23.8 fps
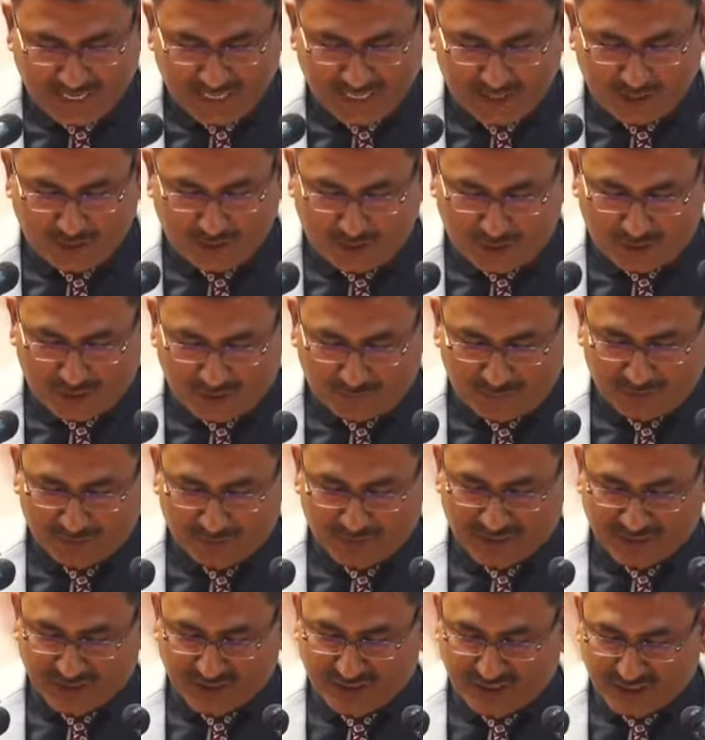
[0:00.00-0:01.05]
And
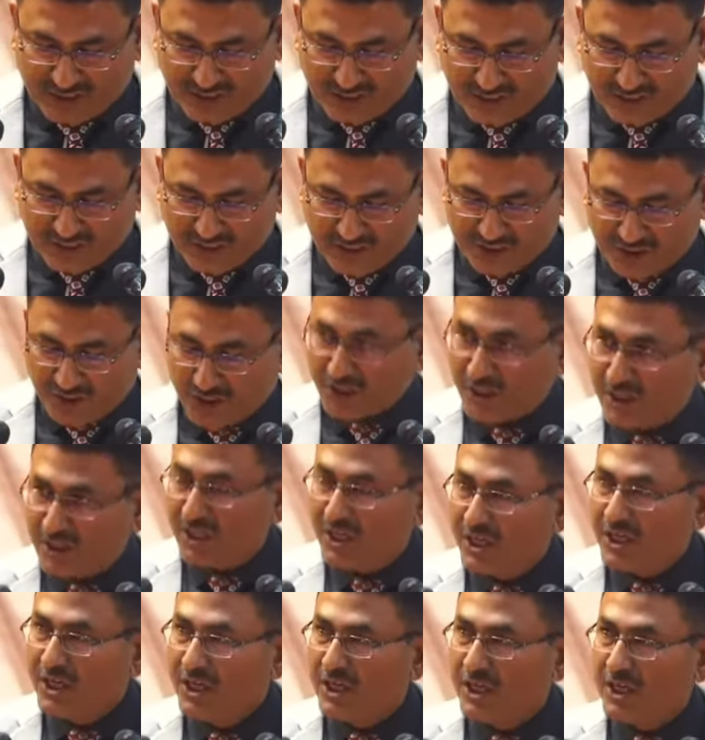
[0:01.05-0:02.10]
Honorable Mr. Justice
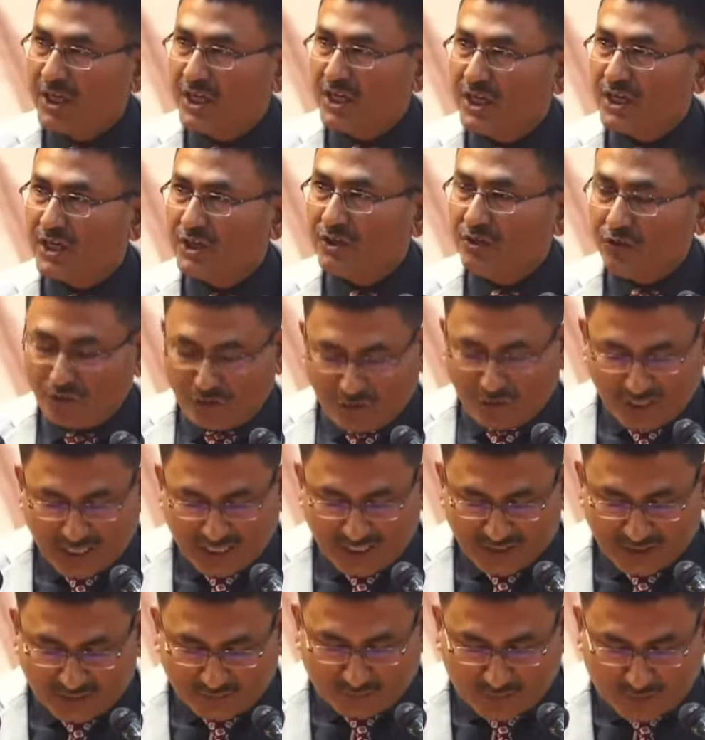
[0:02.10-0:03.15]
U.
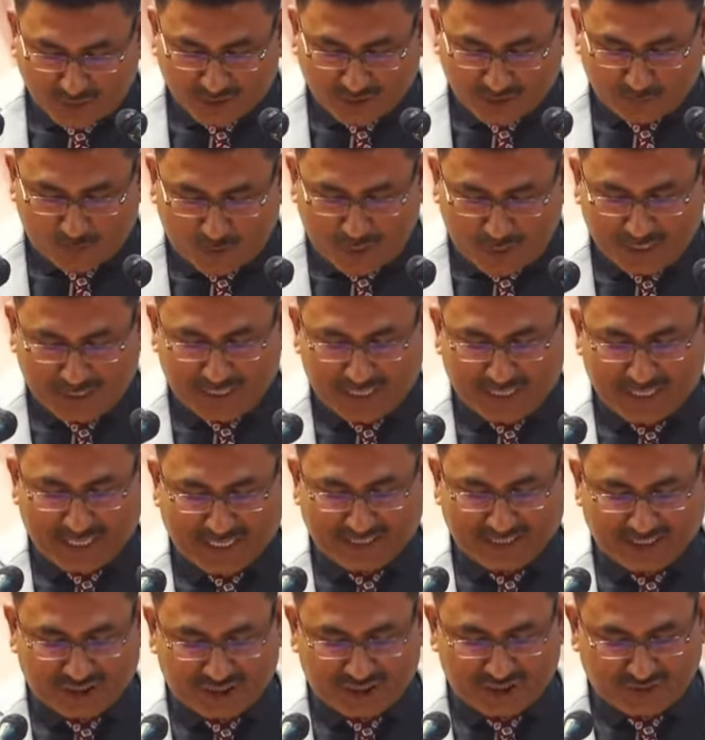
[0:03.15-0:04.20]
Lalit was appointed
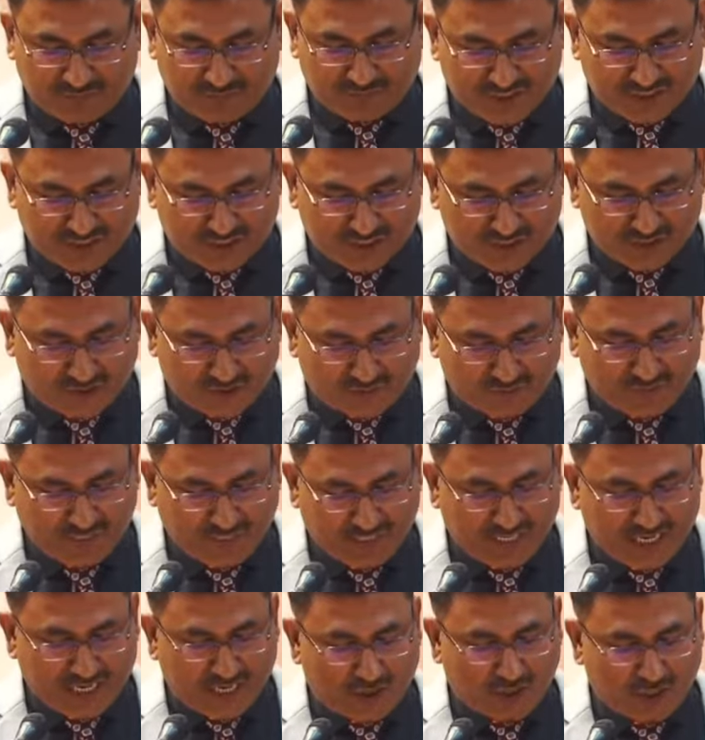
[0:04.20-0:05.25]
as the Chief Justice of
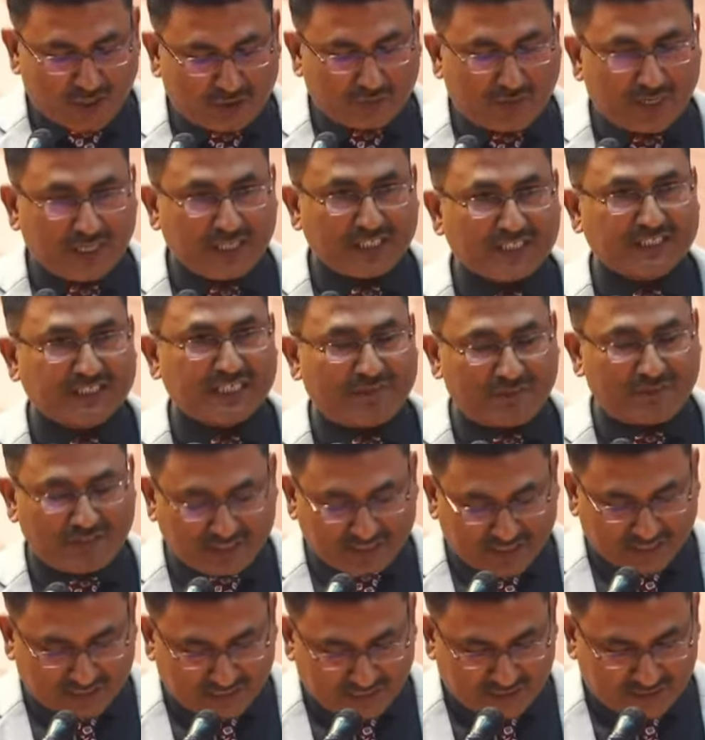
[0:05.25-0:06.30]
India on
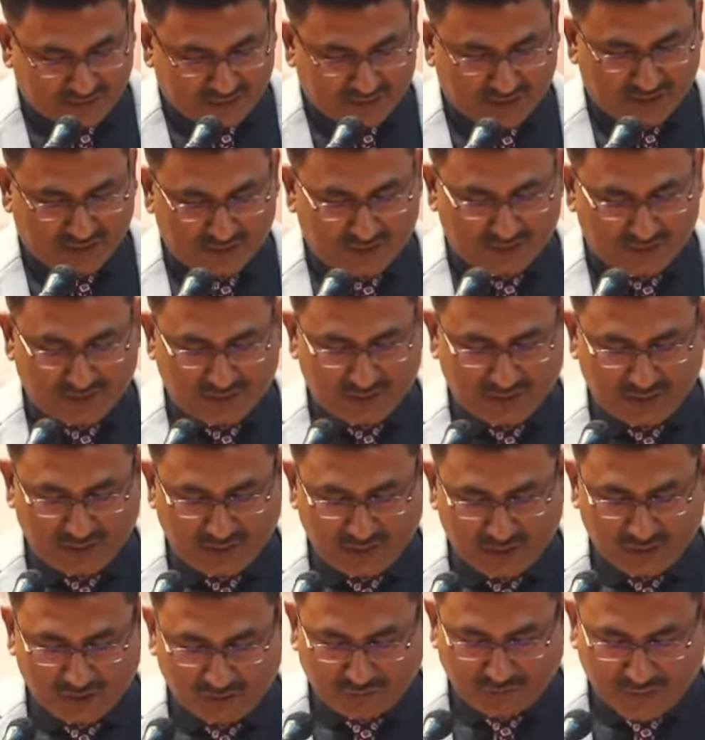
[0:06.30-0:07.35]
27th August
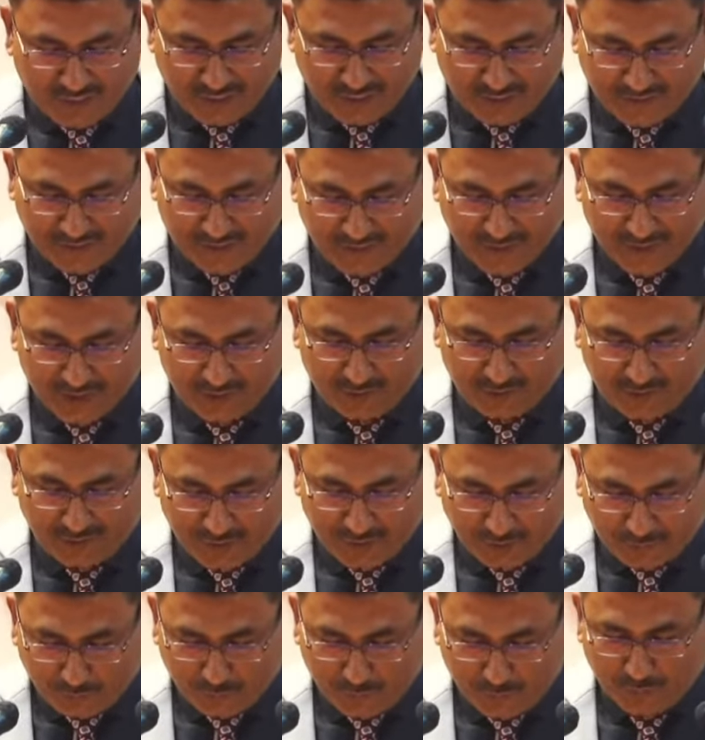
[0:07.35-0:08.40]

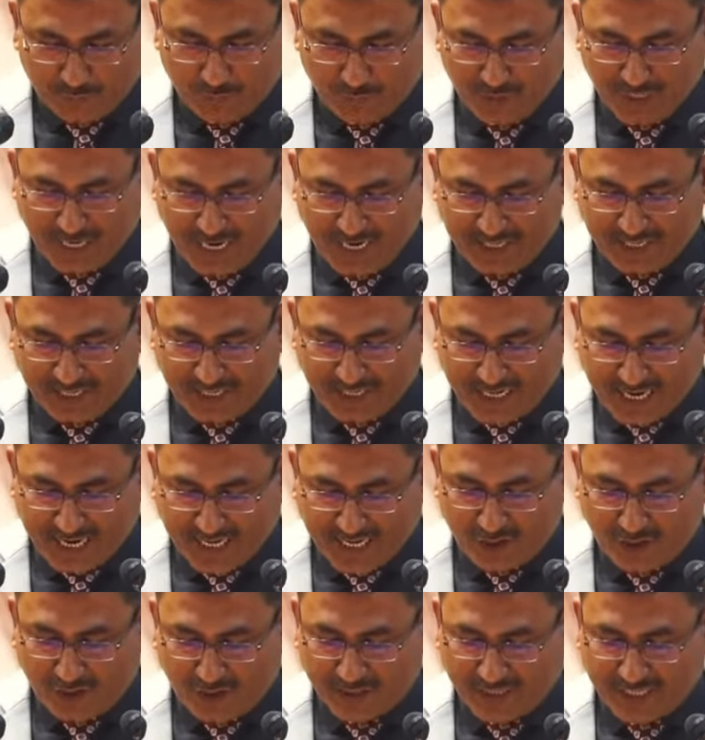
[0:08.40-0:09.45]
2022 and
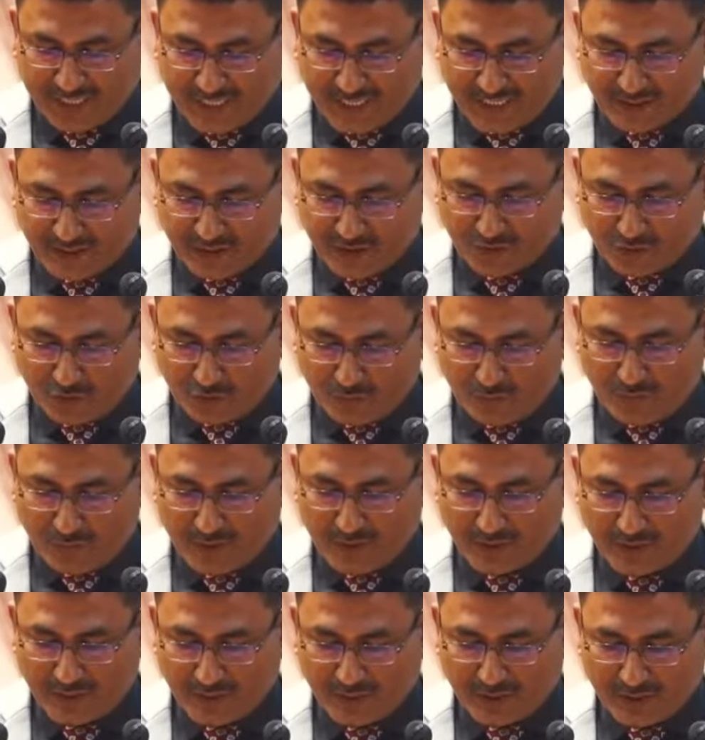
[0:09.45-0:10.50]
retired on 8th
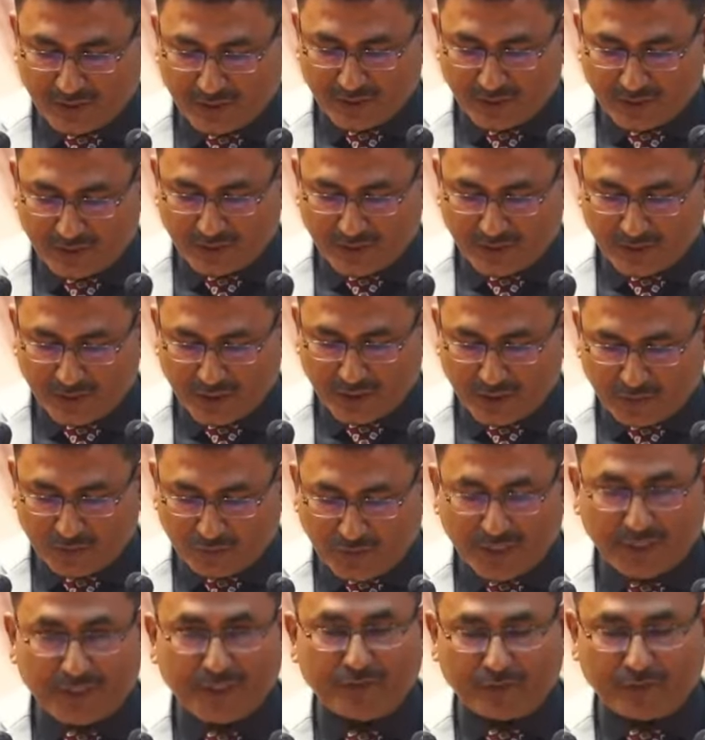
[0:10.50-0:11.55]
November
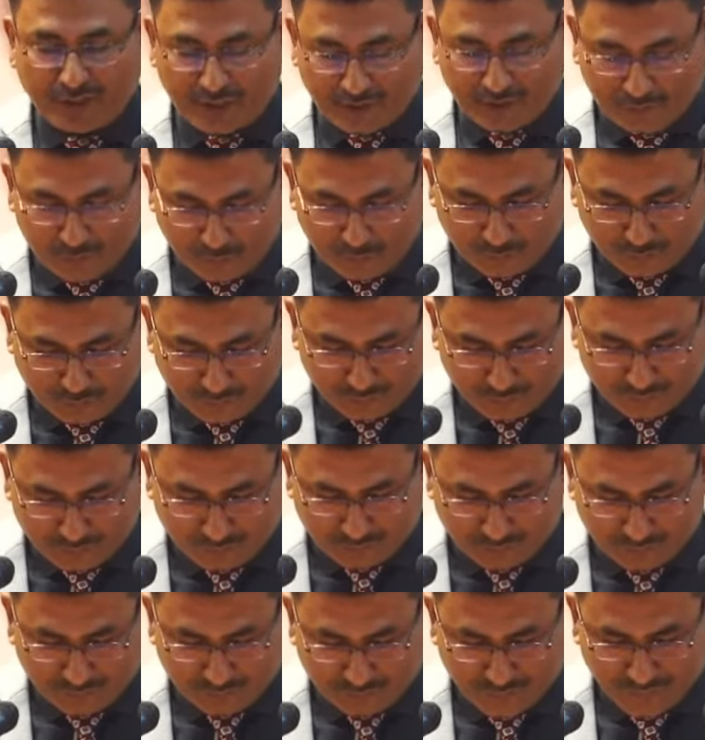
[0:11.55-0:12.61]
2022.
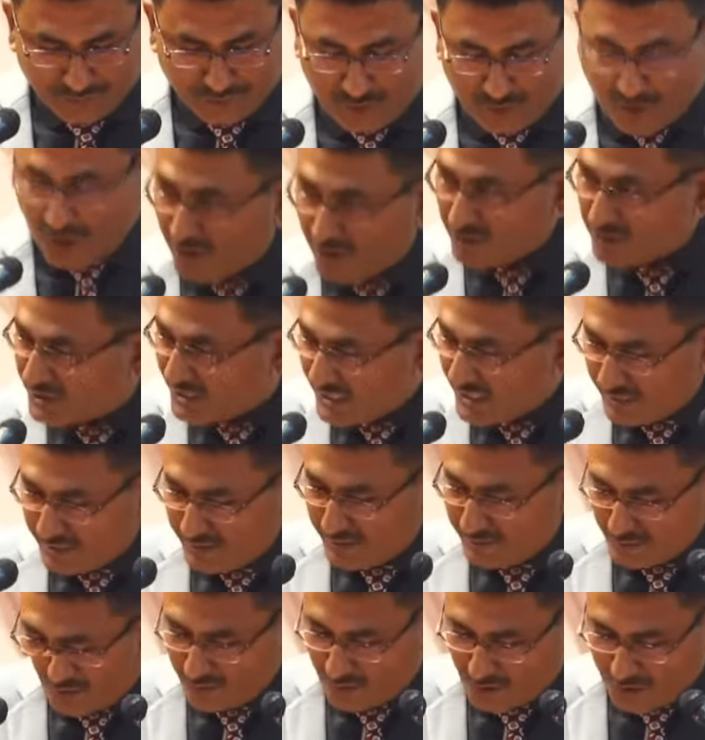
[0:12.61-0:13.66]
Now,
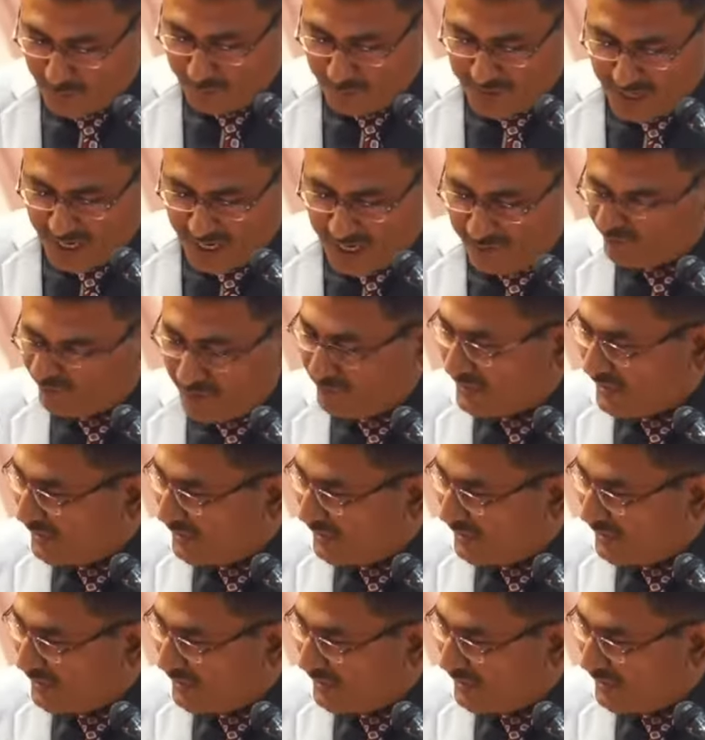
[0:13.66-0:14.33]
sir, on behalf